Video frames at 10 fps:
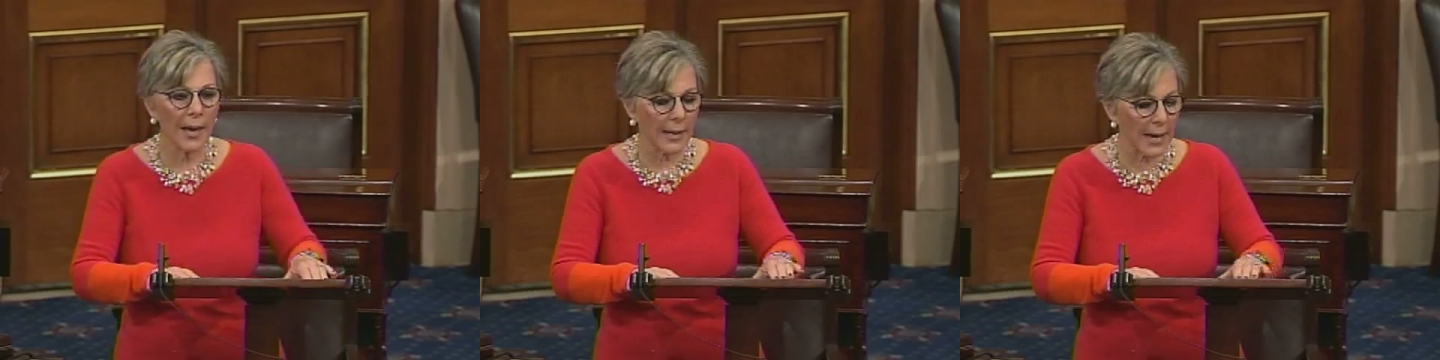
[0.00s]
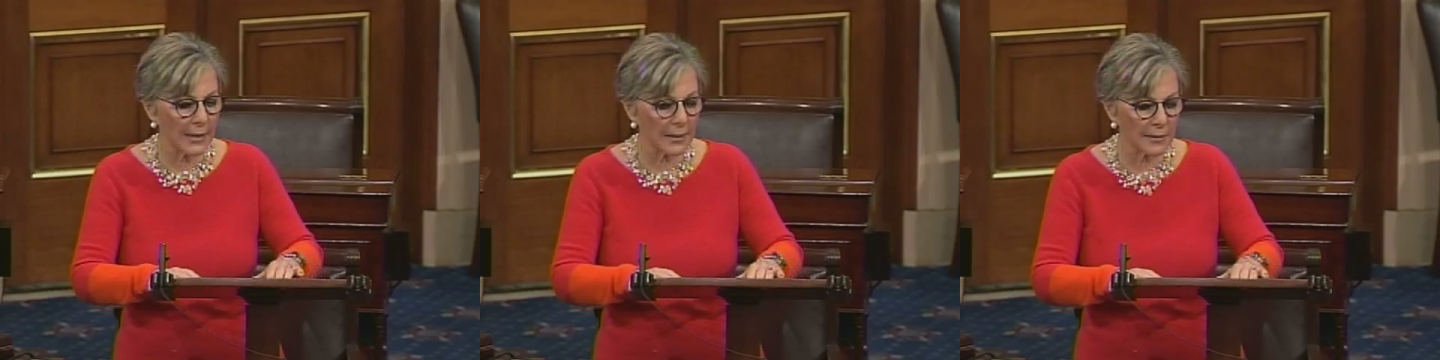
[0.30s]
and
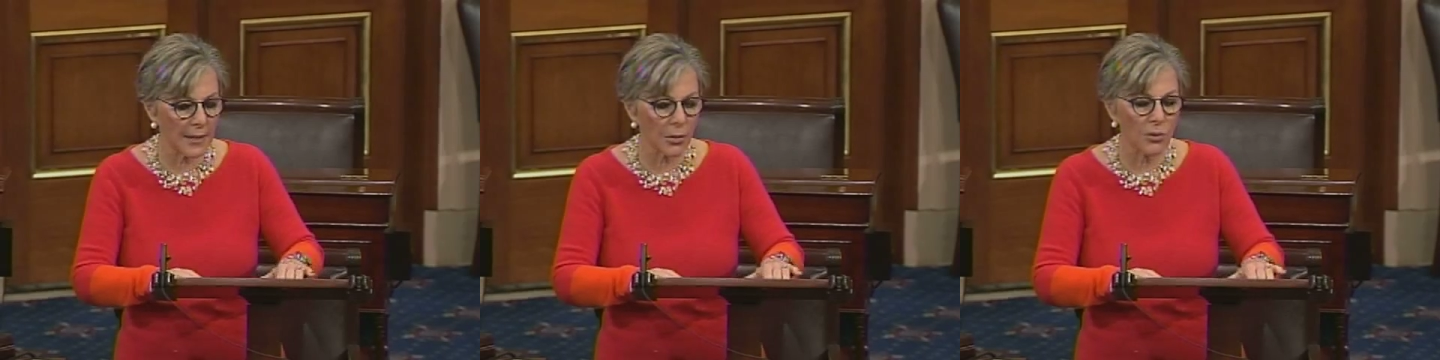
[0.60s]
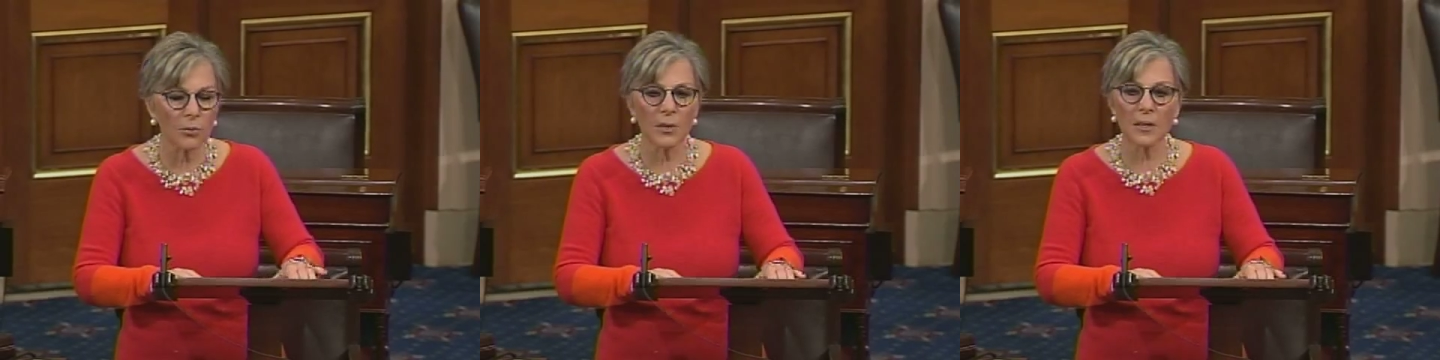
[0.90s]
I can tell
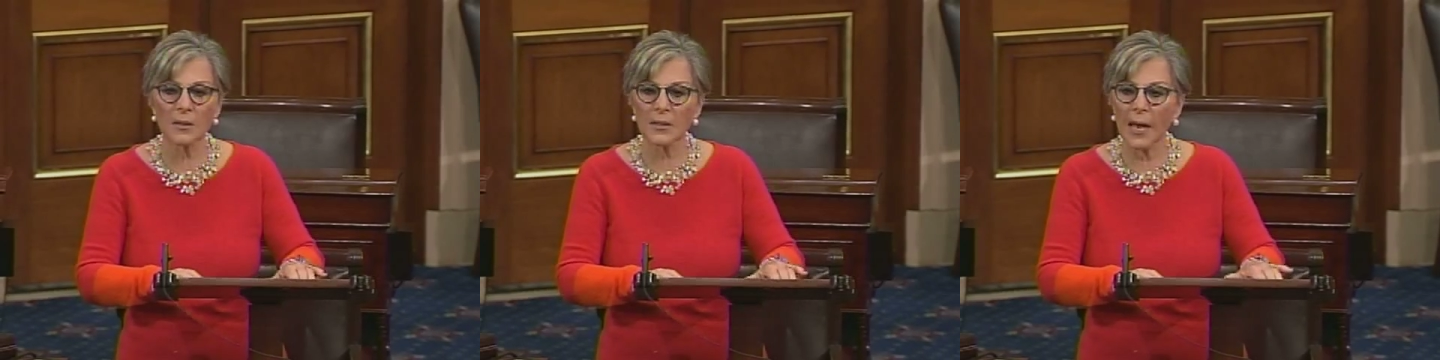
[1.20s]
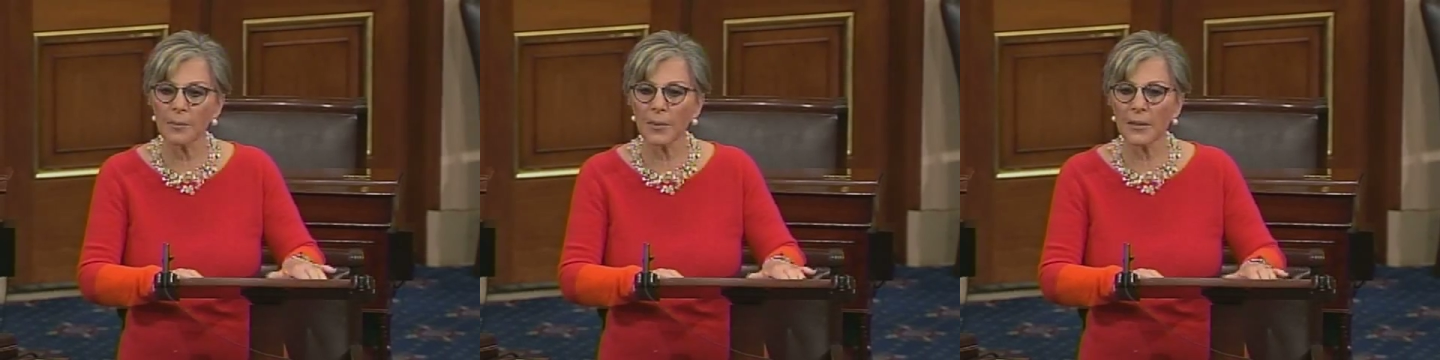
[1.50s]
you the
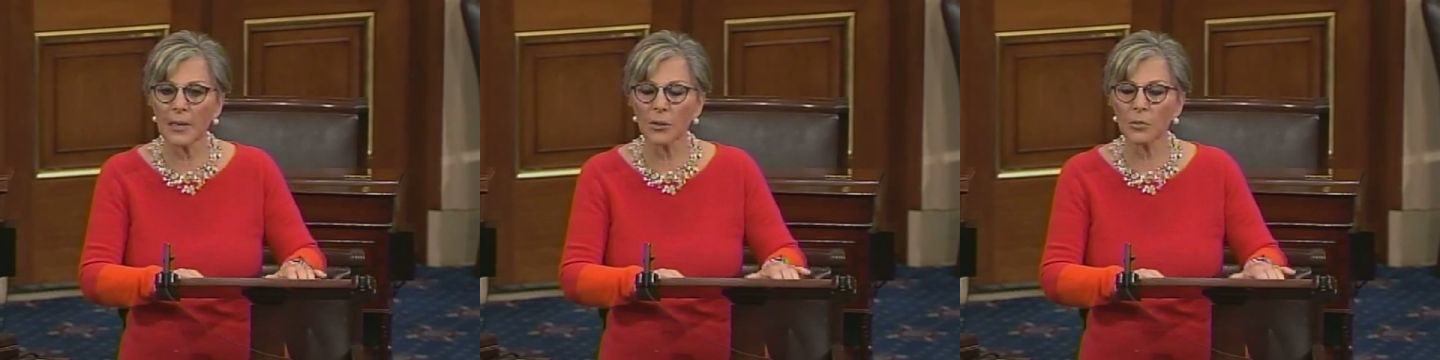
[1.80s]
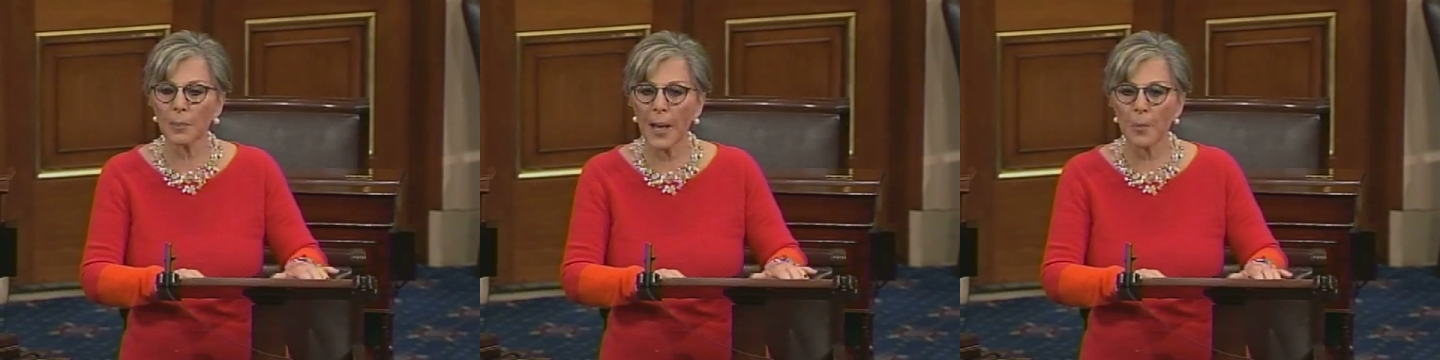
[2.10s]
excitement there is
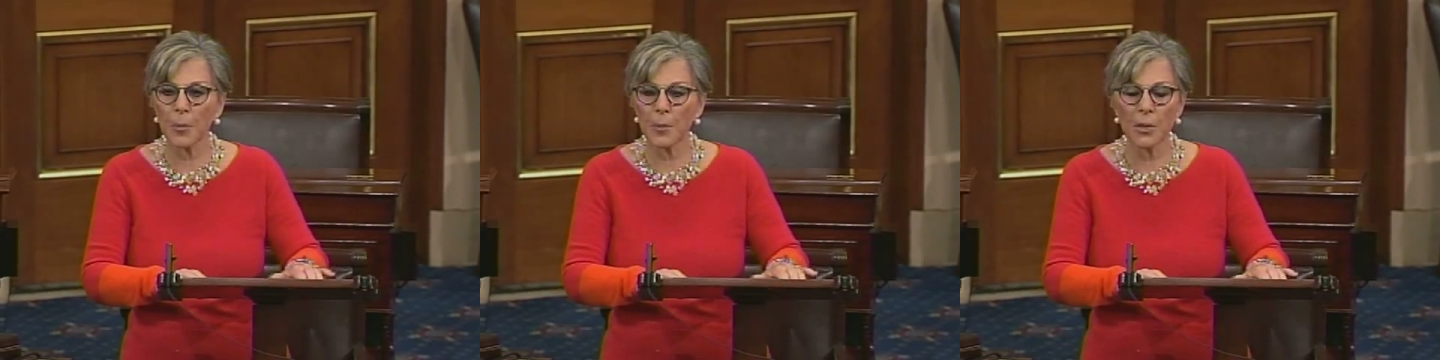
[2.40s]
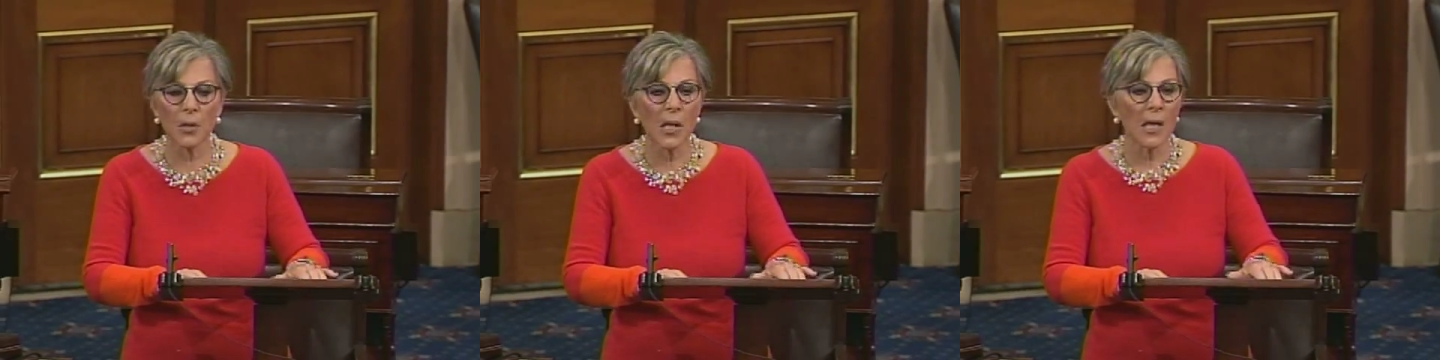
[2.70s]
palpable.